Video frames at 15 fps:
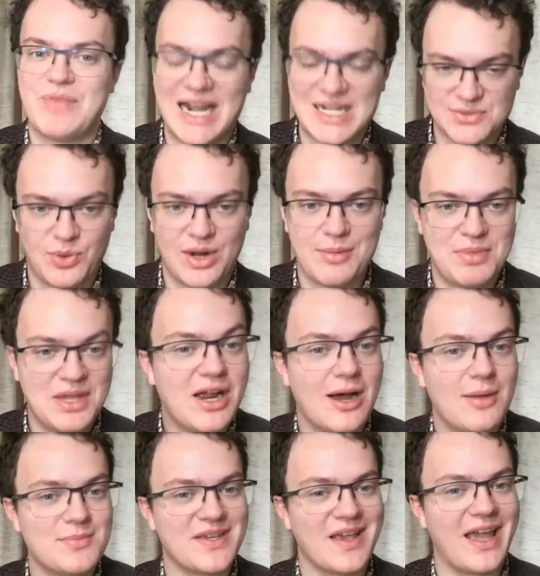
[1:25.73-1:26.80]
That's when it
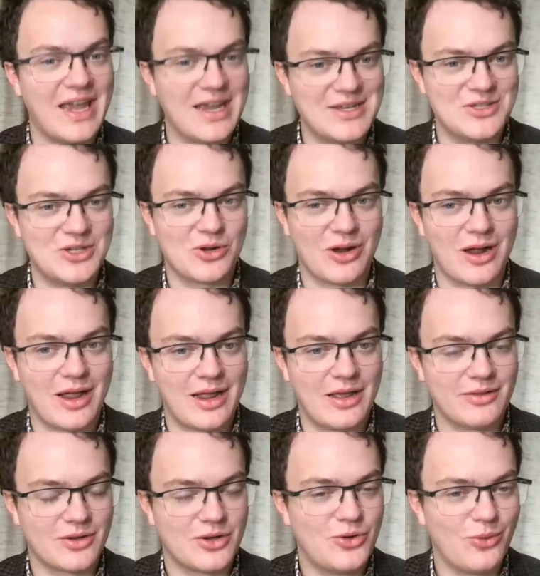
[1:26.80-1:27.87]
becomes a hazier
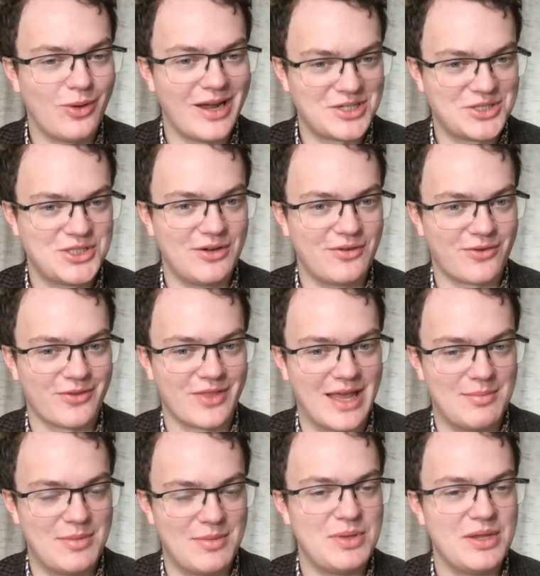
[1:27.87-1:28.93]
question for
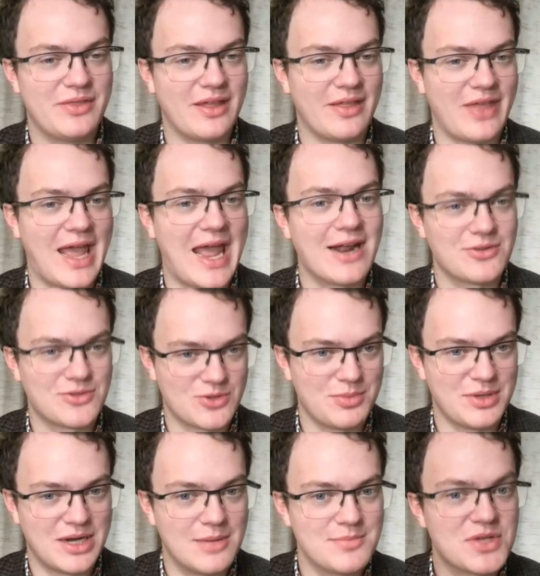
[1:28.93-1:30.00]
them. It be the, the answer
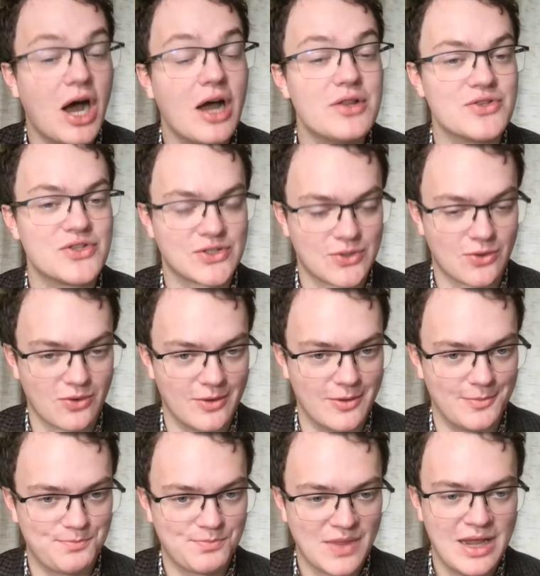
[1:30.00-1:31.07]
becomes uncertain.